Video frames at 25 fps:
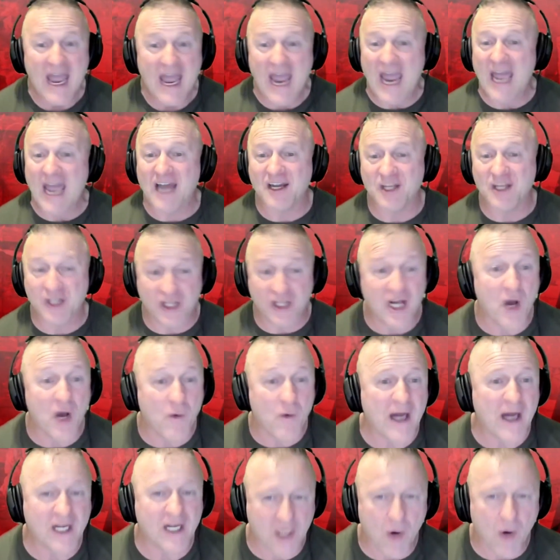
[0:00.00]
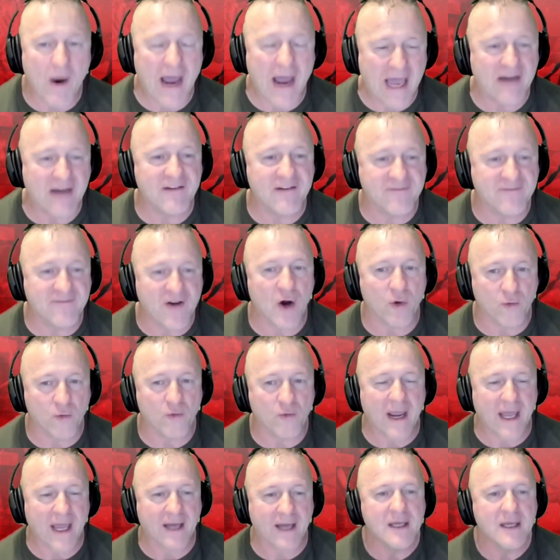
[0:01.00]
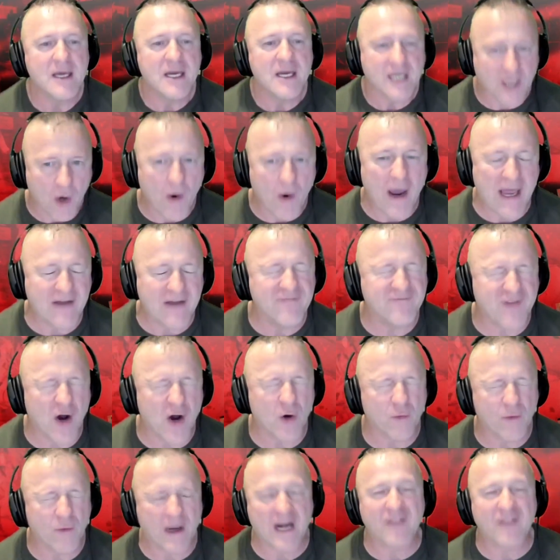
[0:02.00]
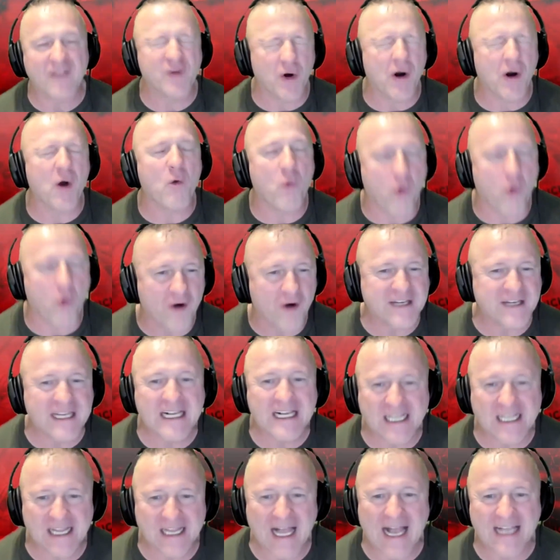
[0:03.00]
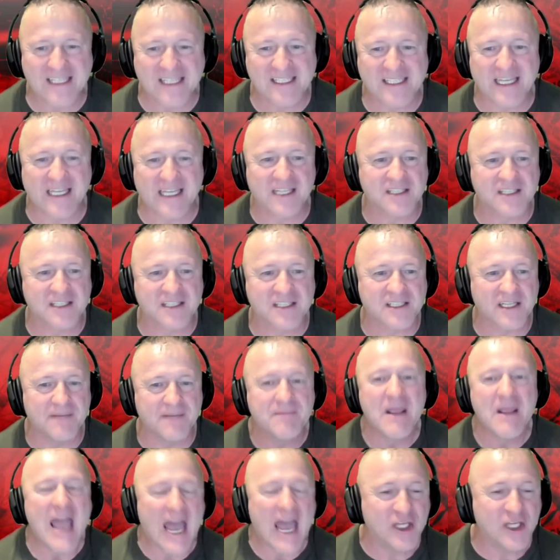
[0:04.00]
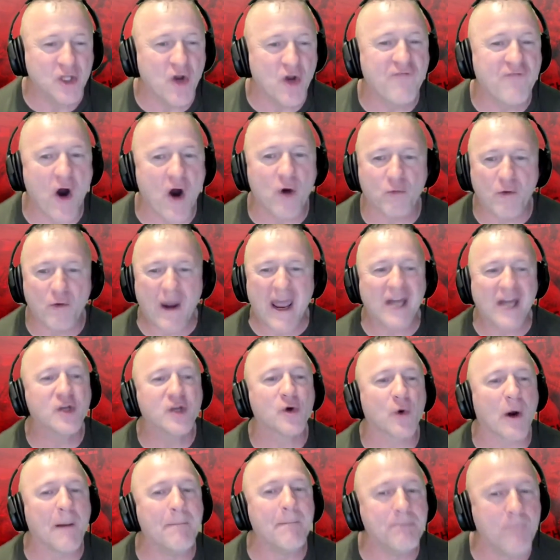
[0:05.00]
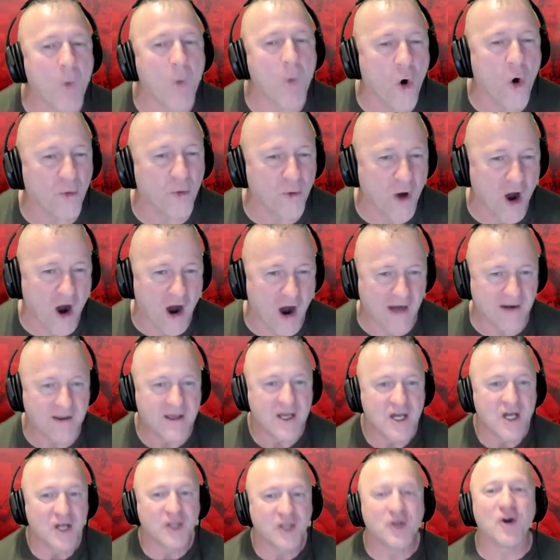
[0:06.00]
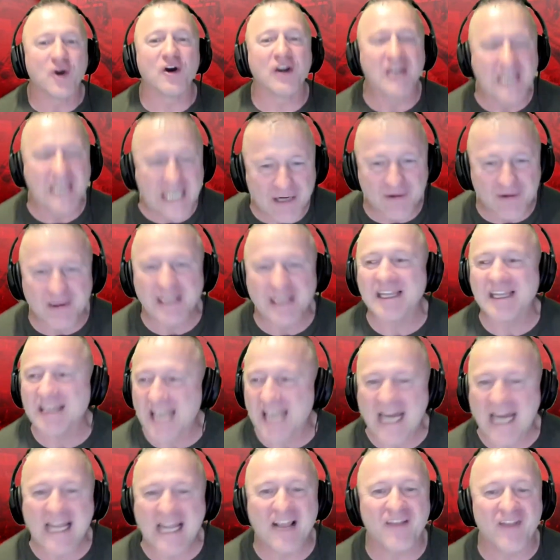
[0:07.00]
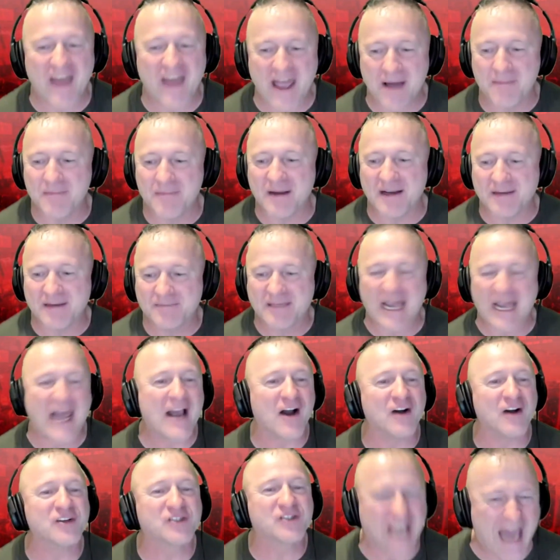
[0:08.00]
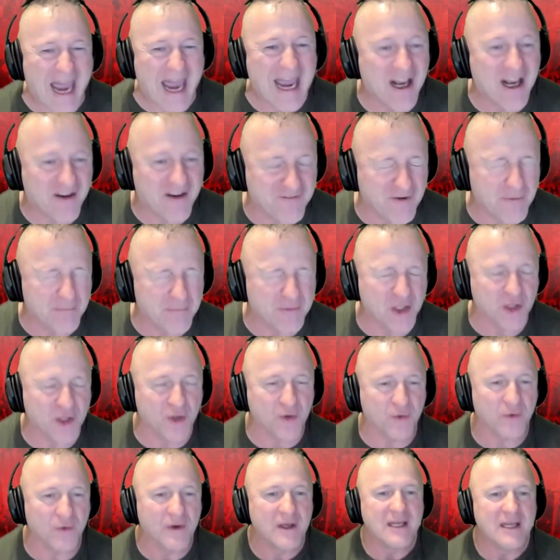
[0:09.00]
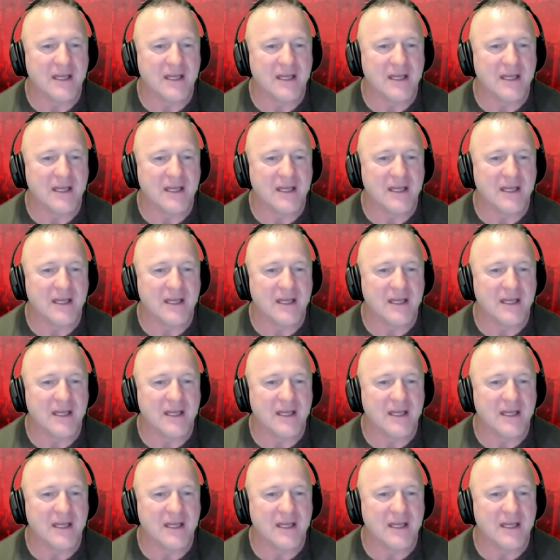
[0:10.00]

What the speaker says: And you know what? Go ahead and vote red. If you're a working class citizen and you vote red, you're a moron. You're literally letting them daggone take from you.